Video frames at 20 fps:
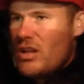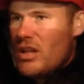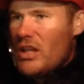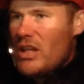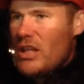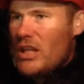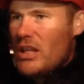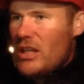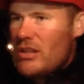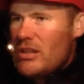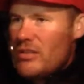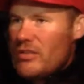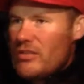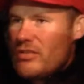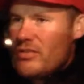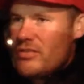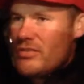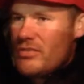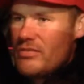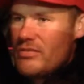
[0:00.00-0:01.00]
and
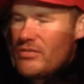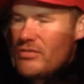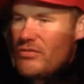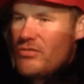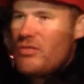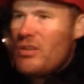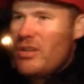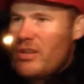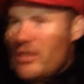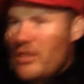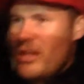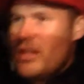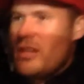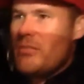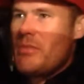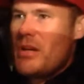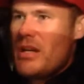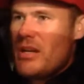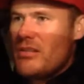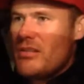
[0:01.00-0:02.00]
struck that
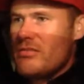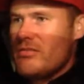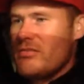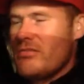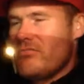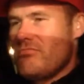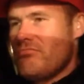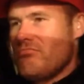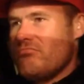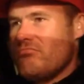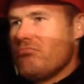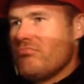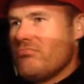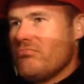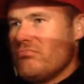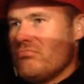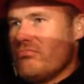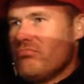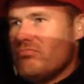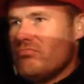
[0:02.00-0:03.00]
about
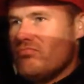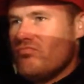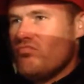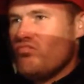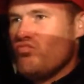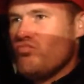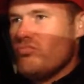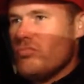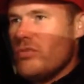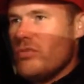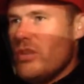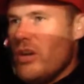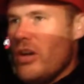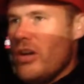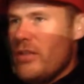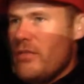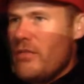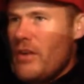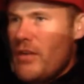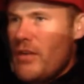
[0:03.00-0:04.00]

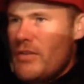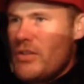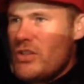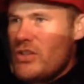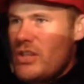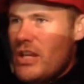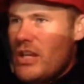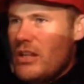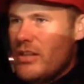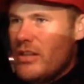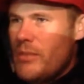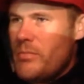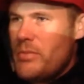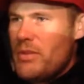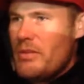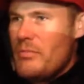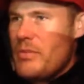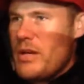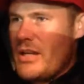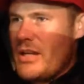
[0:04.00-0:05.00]
95. It just held up at
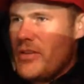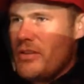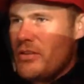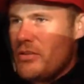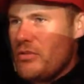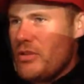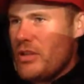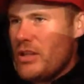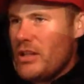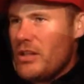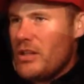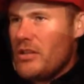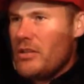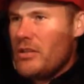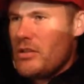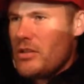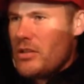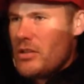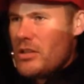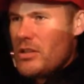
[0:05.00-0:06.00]
the back of the green
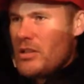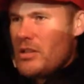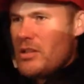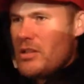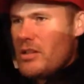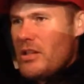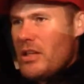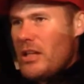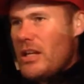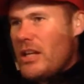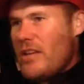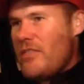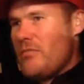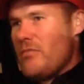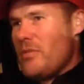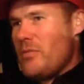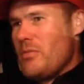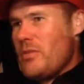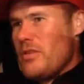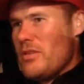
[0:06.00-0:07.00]
and left
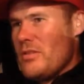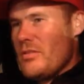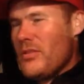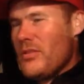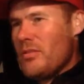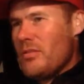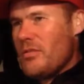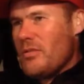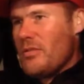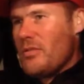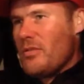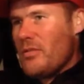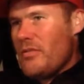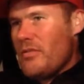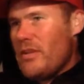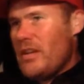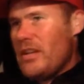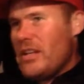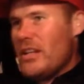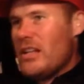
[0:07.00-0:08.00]
me with a
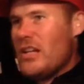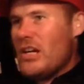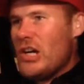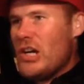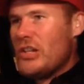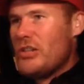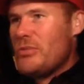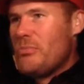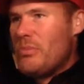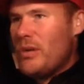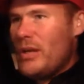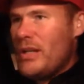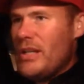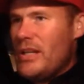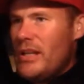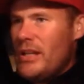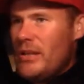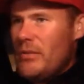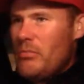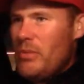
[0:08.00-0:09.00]
fairly large
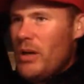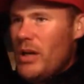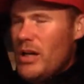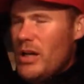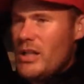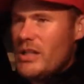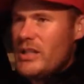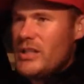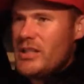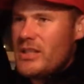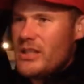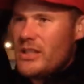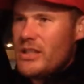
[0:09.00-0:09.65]
breaking putt